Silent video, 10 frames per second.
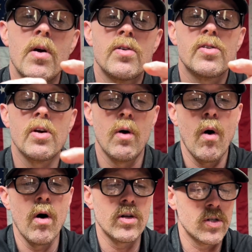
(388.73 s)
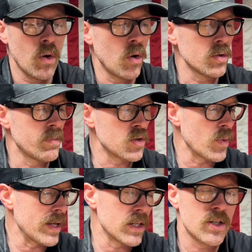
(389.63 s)
So all told,
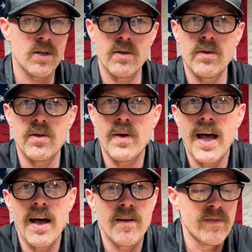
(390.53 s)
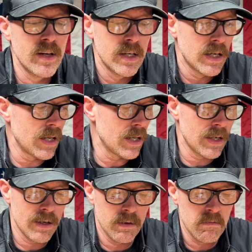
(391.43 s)
between the two, you have
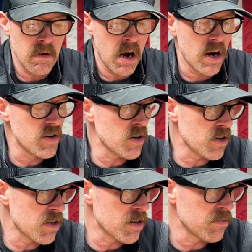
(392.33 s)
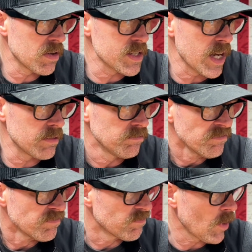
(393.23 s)
under, what is that?
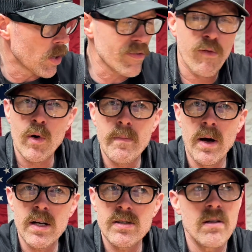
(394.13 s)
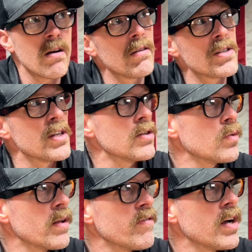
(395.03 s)
Under 40 bucks? No, let's see,
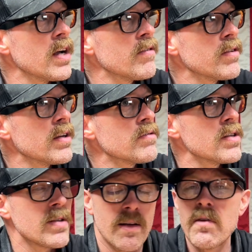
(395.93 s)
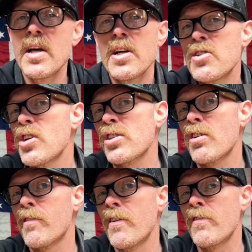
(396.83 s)
25, it's like just
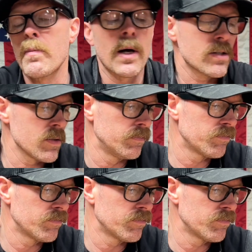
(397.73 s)
under 50 bucks.